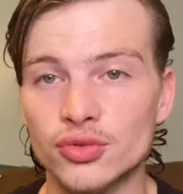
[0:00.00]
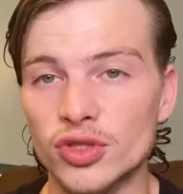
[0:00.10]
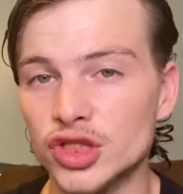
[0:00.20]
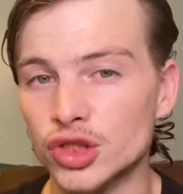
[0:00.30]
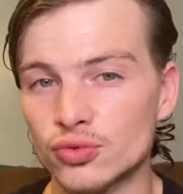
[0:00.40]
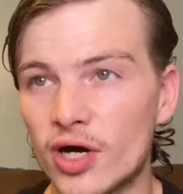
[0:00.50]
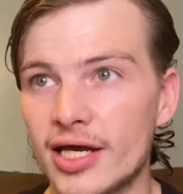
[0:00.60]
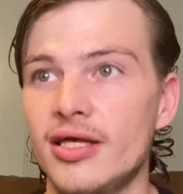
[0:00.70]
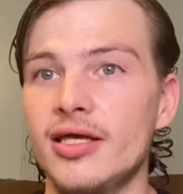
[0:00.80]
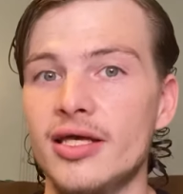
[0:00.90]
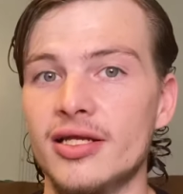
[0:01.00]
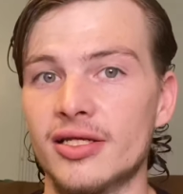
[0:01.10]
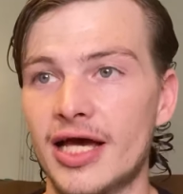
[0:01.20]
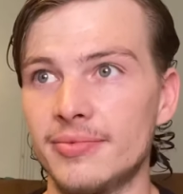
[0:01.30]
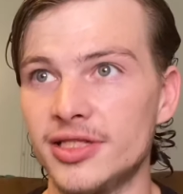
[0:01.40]
which is why in
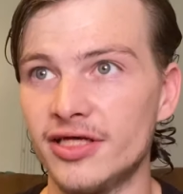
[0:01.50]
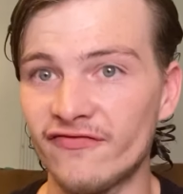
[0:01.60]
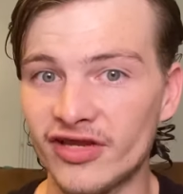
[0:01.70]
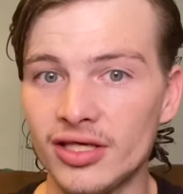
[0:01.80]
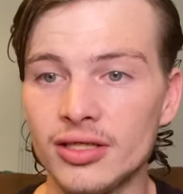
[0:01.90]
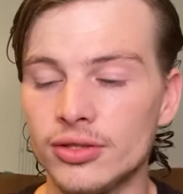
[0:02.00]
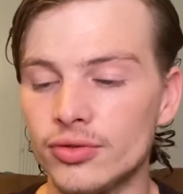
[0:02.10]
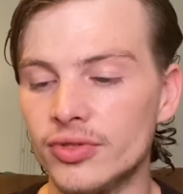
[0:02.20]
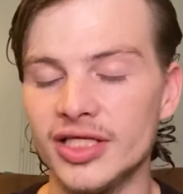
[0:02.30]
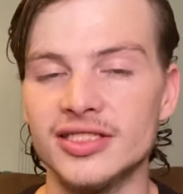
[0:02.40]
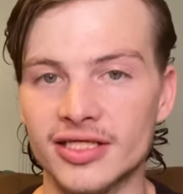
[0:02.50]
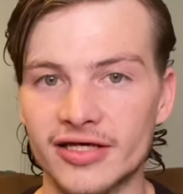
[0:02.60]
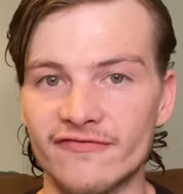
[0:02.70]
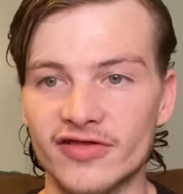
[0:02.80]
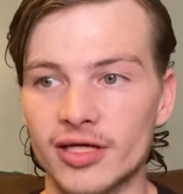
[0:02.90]
captivity you need to
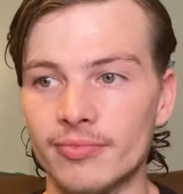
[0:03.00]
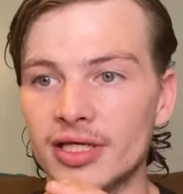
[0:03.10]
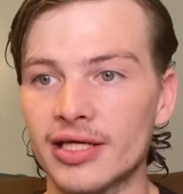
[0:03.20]
give them